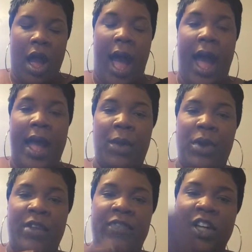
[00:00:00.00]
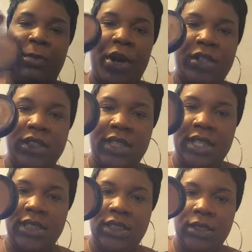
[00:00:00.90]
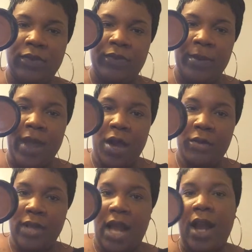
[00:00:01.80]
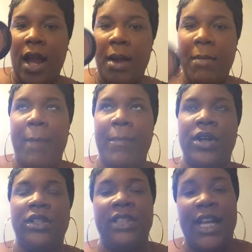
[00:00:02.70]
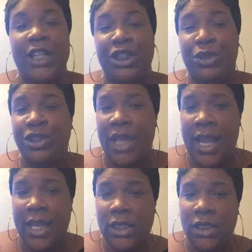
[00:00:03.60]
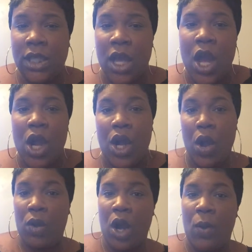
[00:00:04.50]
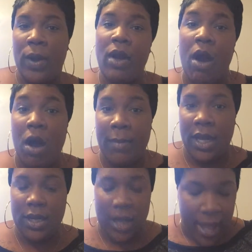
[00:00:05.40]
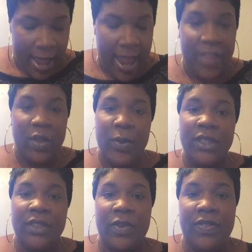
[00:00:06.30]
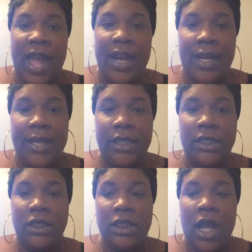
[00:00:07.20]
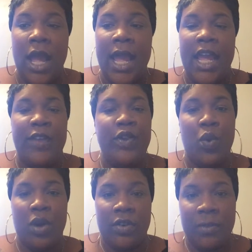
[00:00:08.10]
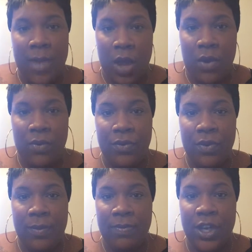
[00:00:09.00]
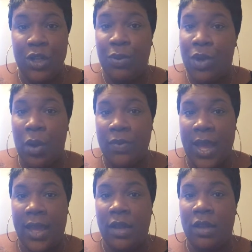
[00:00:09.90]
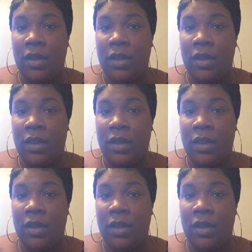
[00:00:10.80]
When I first purchased this from elf.com, I purchased it in two shades, Cocoa and Almond. And the reason for that is if you order from elf, then you know that